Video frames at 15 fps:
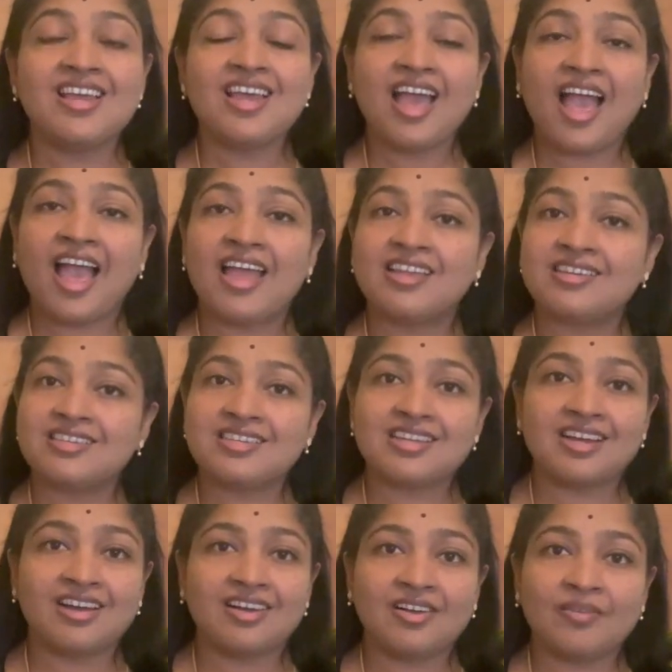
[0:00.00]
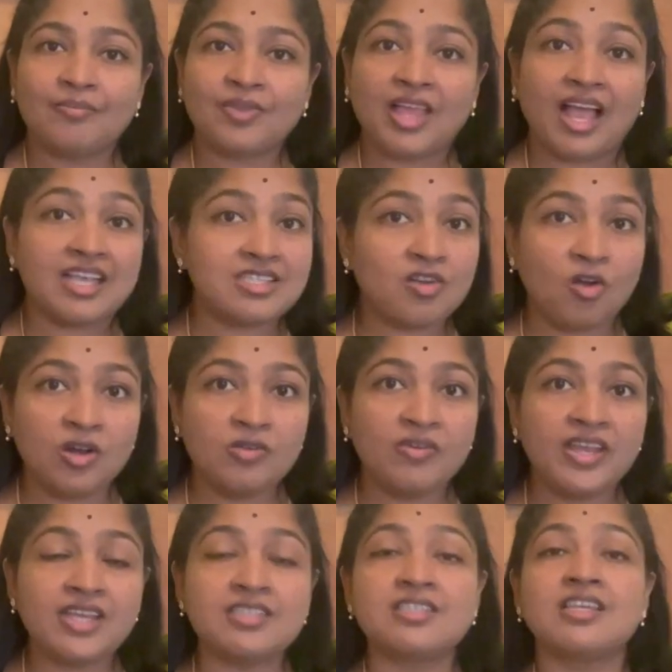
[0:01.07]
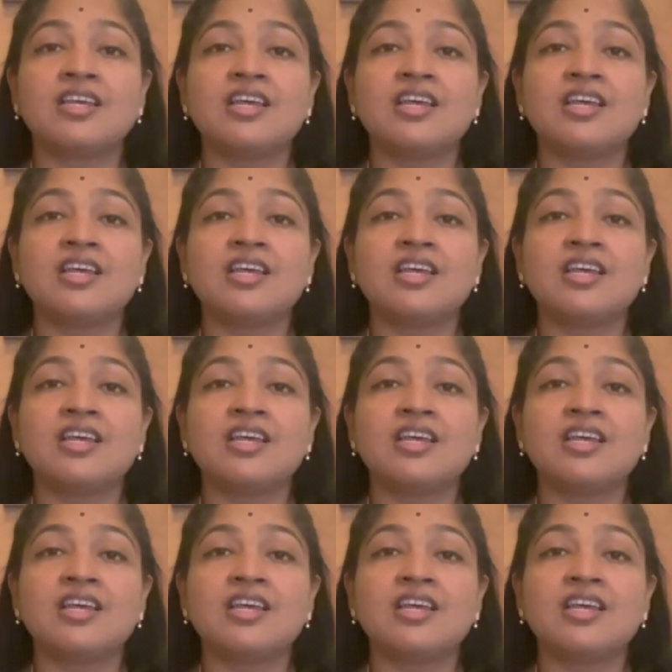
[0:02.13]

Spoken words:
And as always,